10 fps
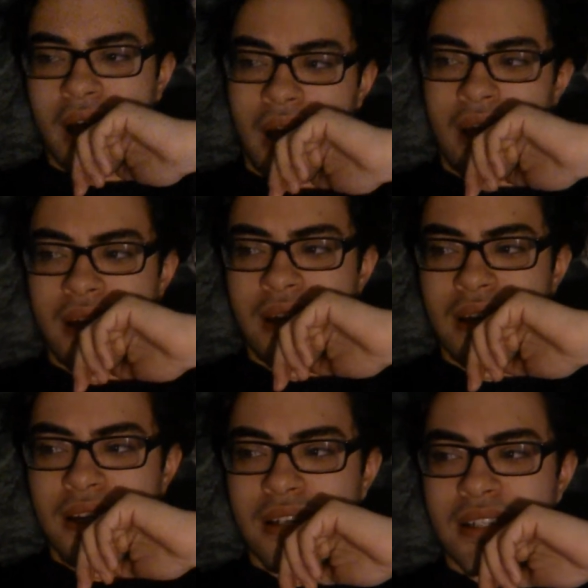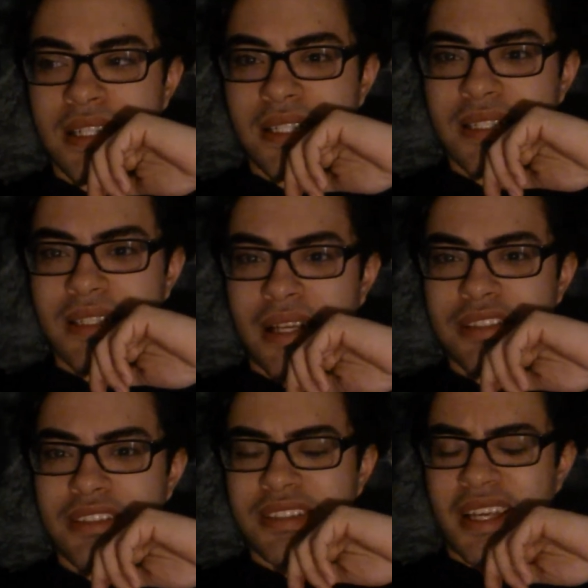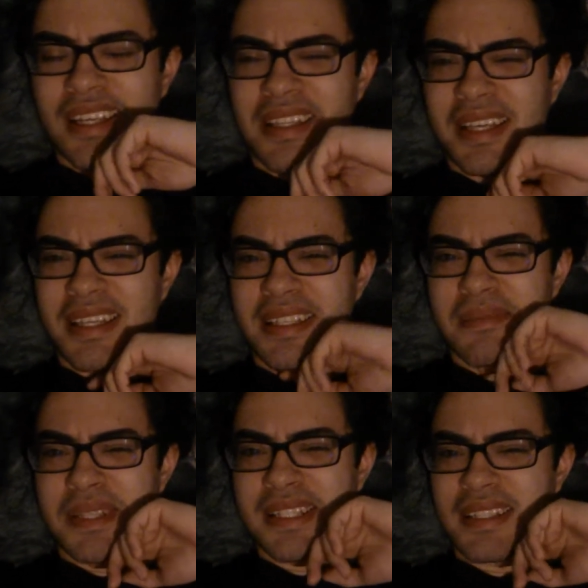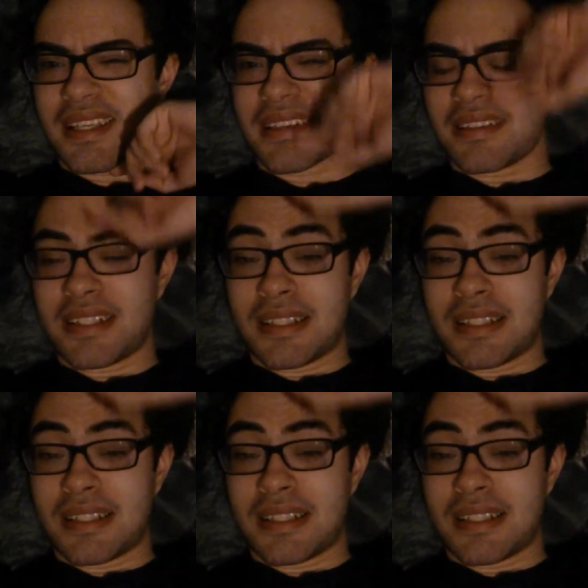and uh, I just I didn't like it, man. Like,